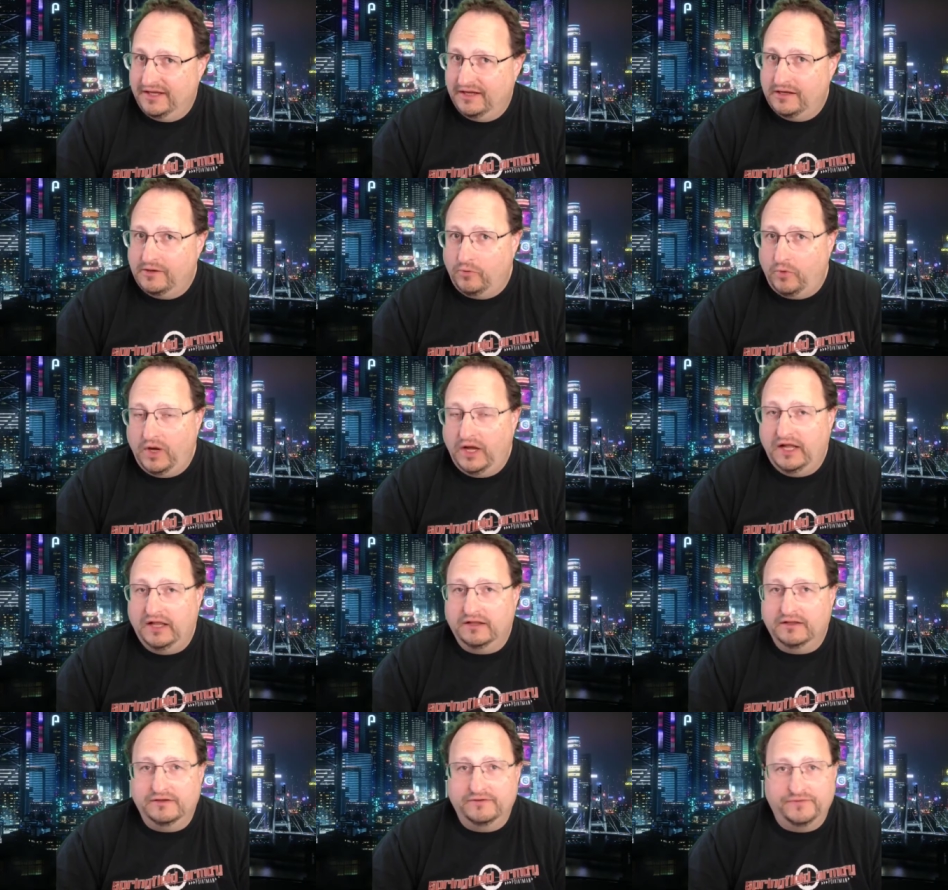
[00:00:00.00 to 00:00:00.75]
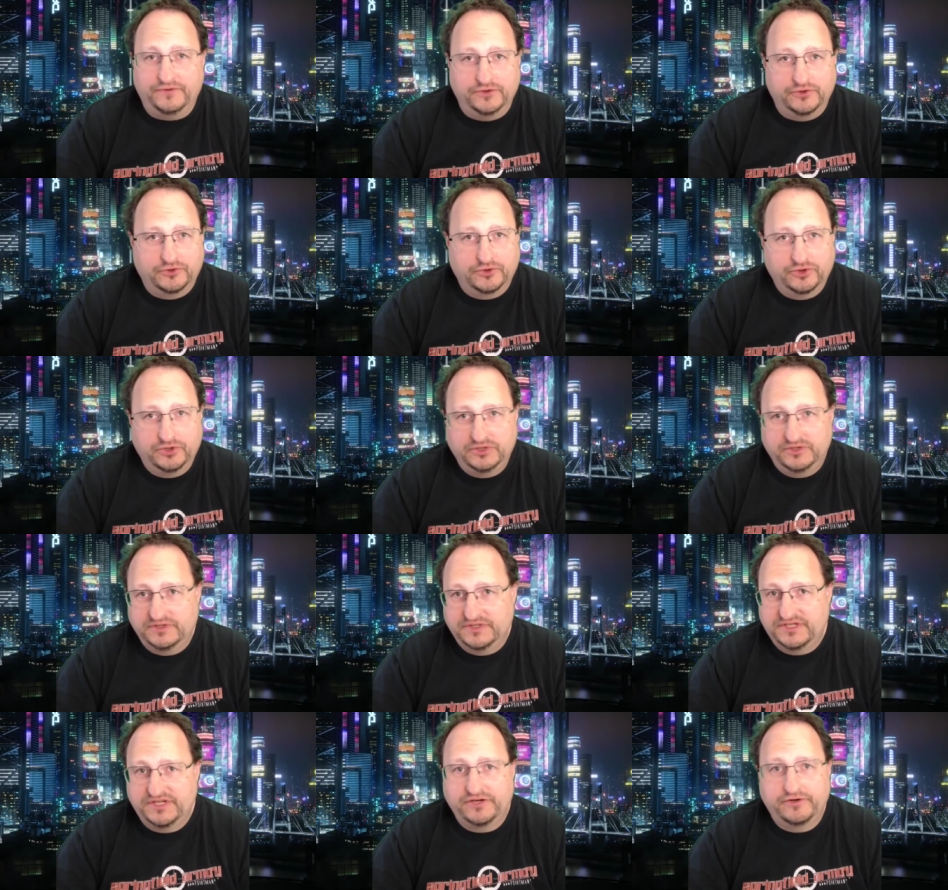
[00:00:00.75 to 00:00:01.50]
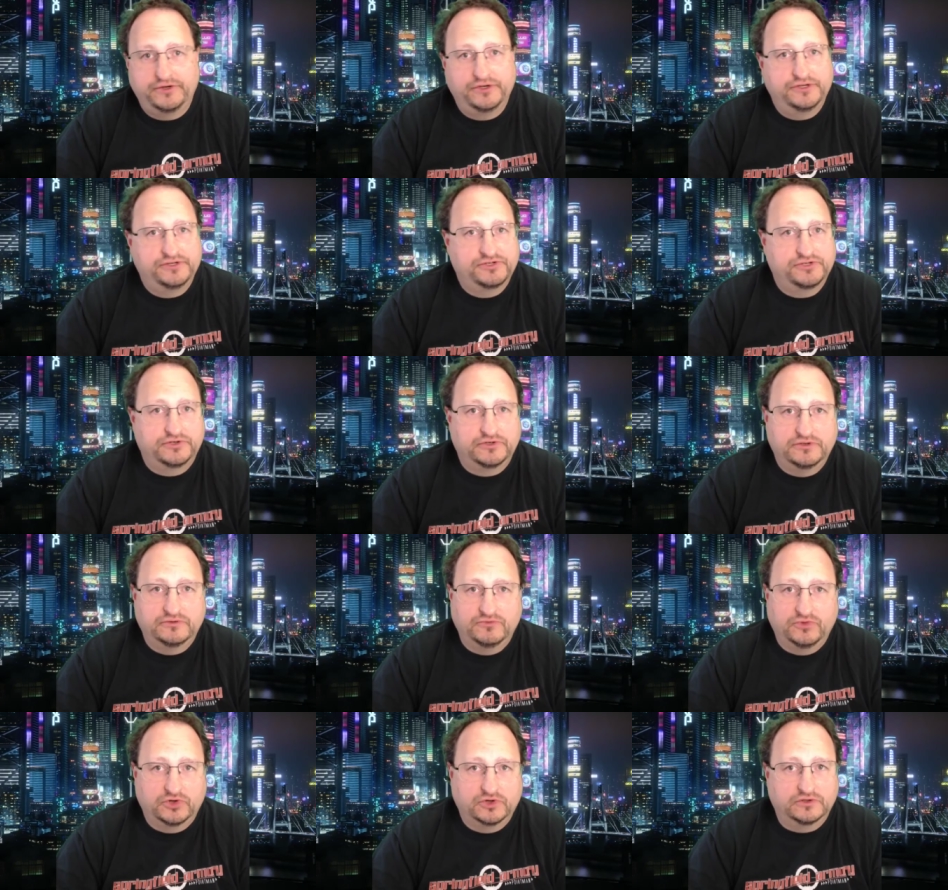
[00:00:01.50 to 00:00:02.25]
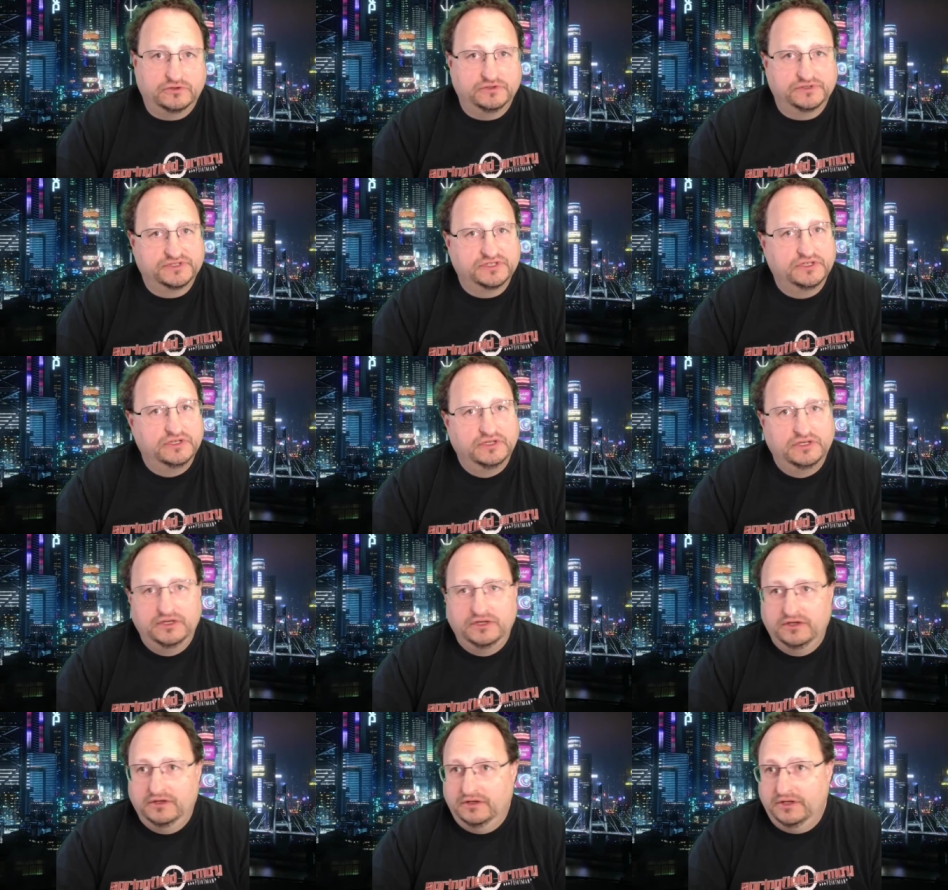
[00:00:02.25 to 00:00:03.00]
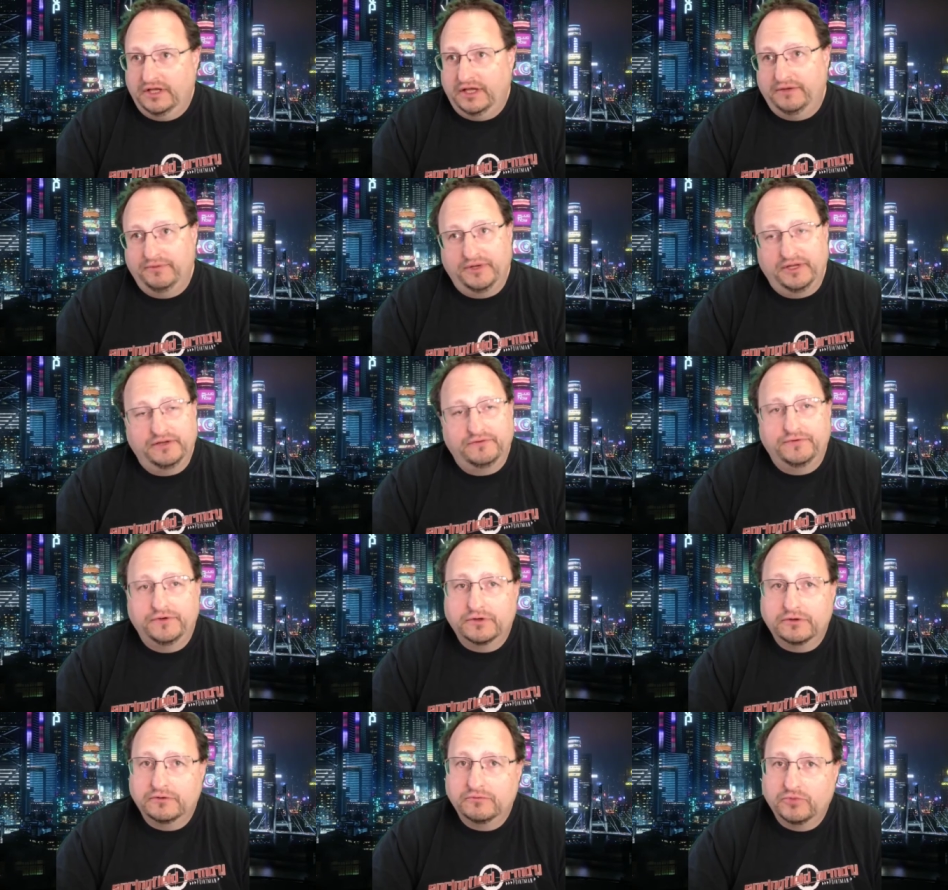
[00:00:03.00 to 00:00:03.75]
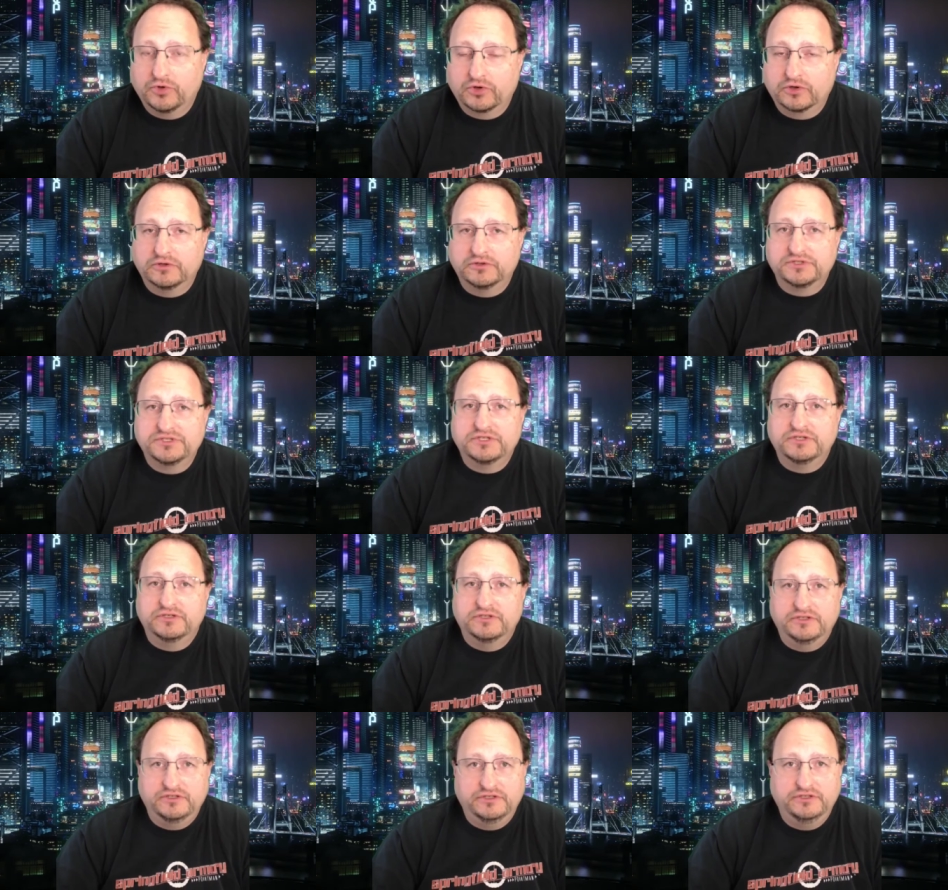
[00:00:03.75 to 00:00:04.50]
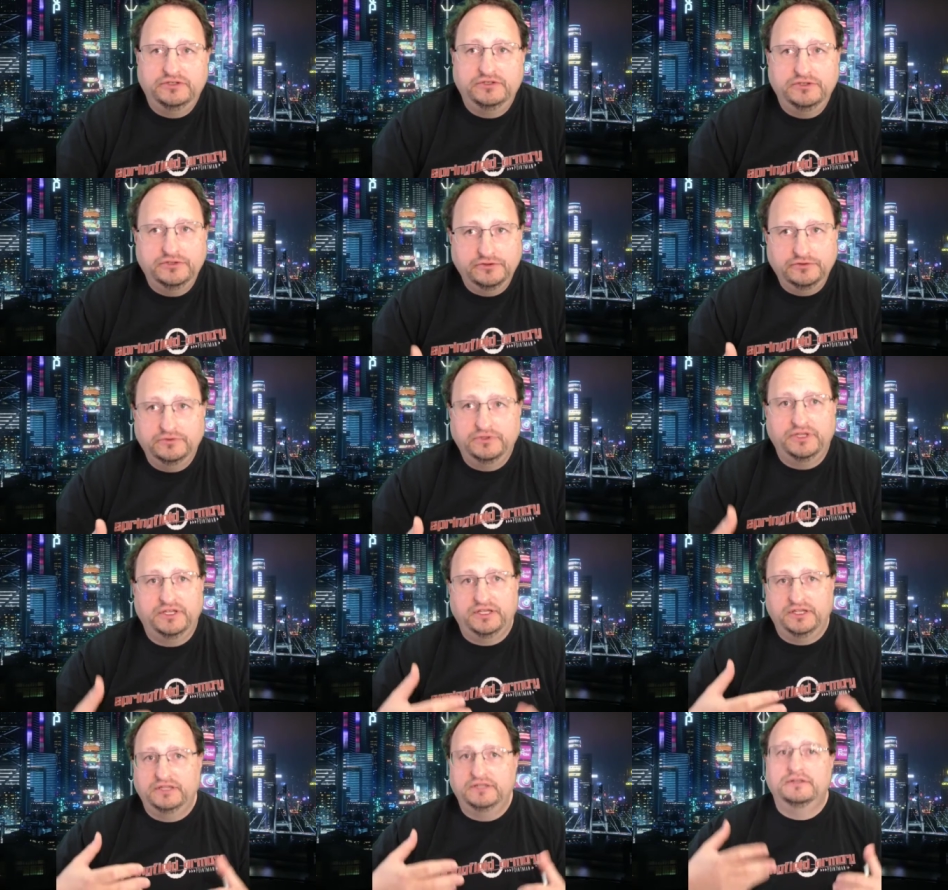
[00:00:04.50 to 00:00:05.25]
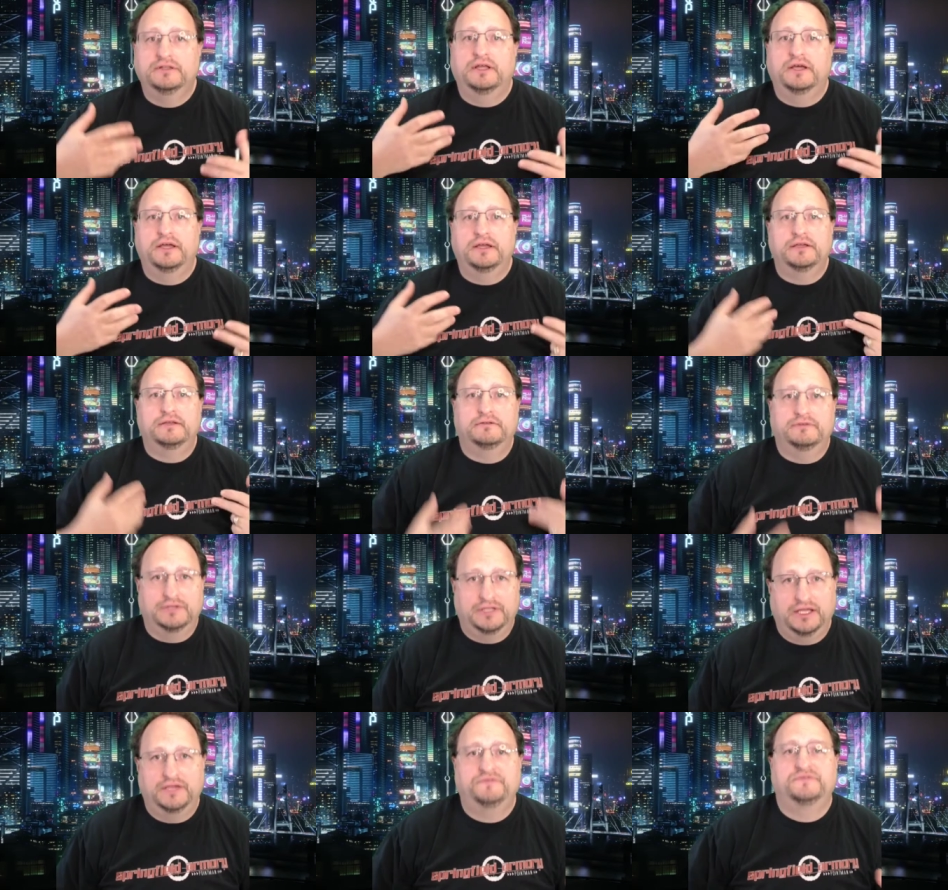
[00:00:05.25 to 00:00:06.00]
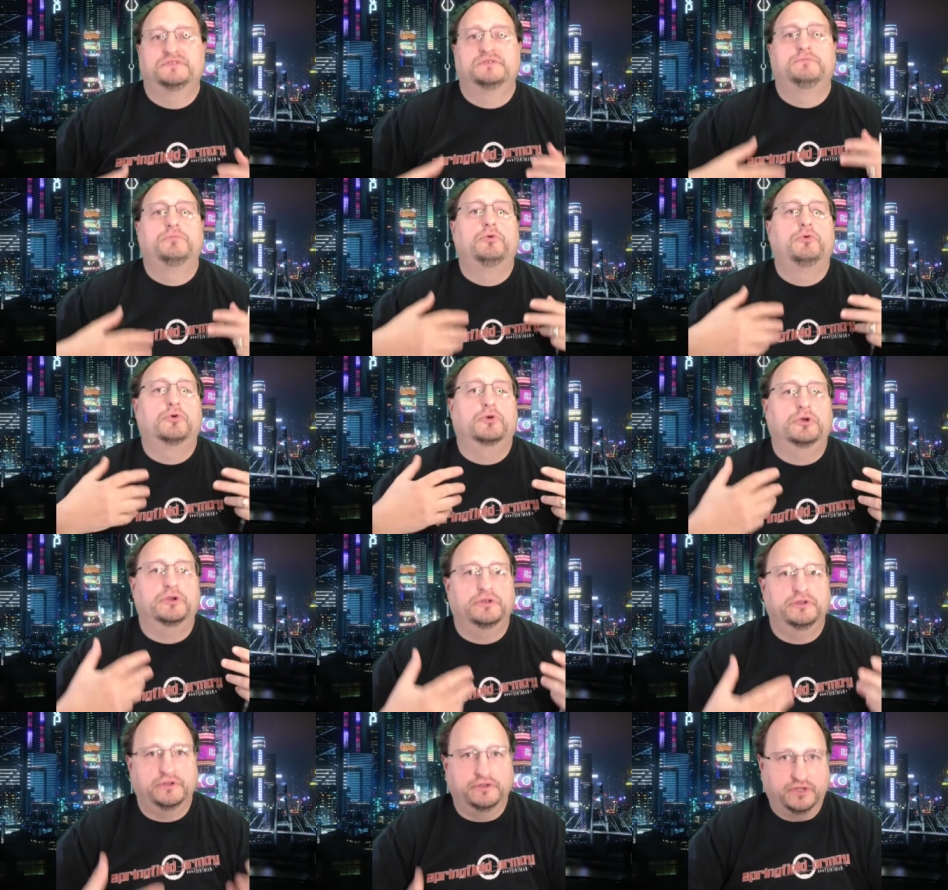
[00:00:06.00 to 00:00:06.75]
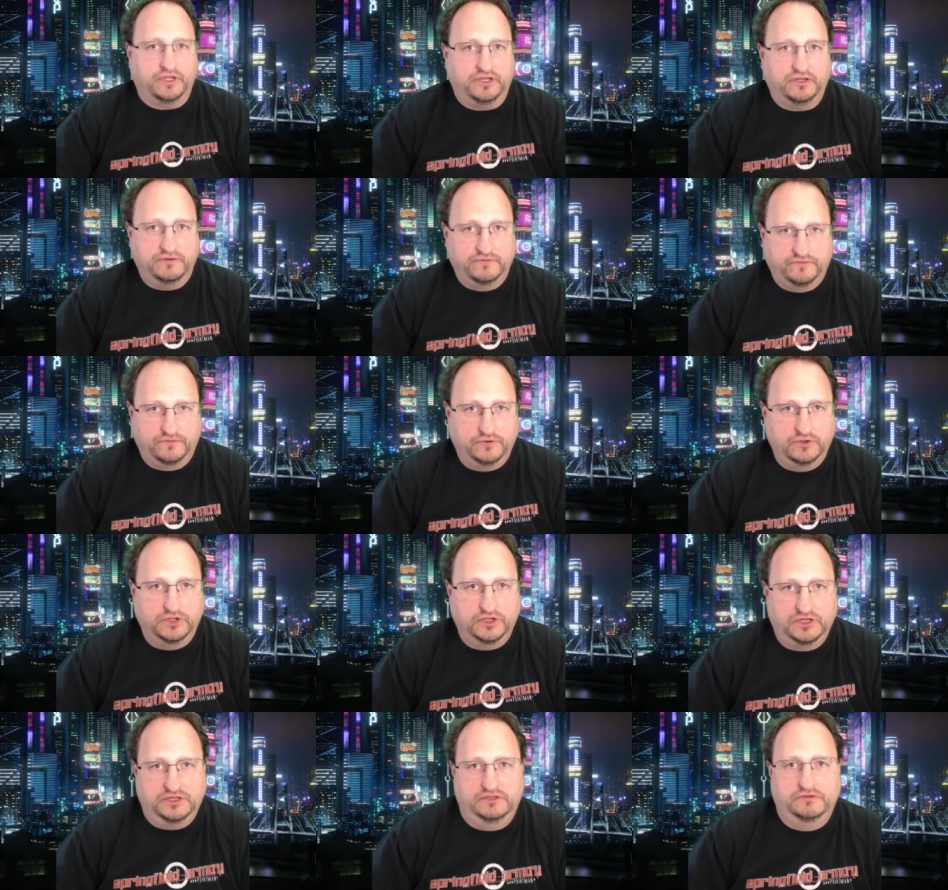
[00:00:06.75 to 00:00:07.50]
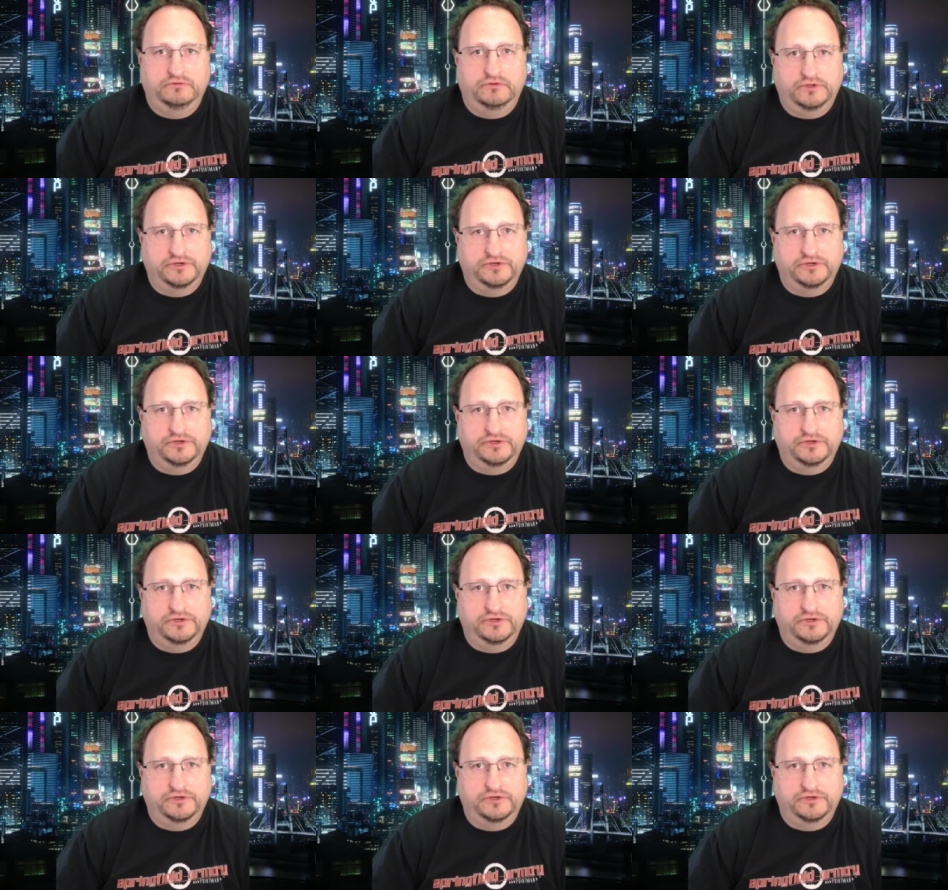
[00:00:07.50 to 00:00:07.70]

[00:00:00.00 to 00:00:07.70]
can take a while. If you're in serious, you're in mortals. I mean, if you're in mortals, you need like life support. You need full